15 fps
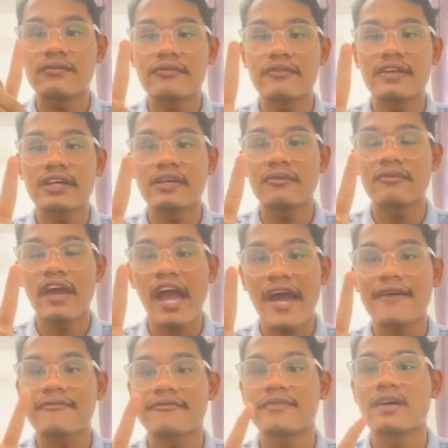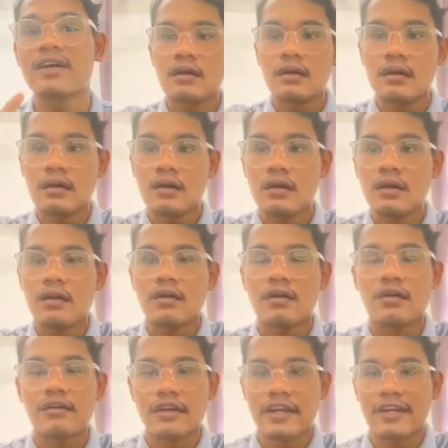V we have.
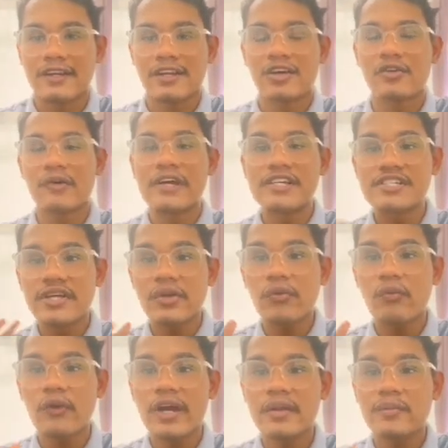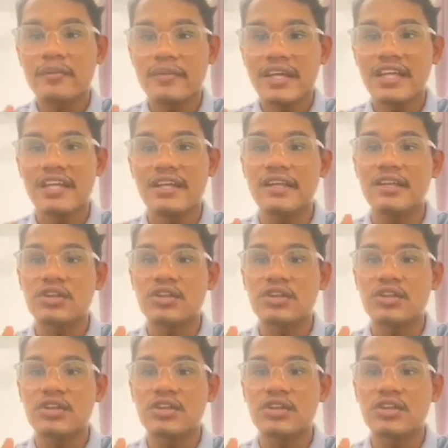Alright, the question want me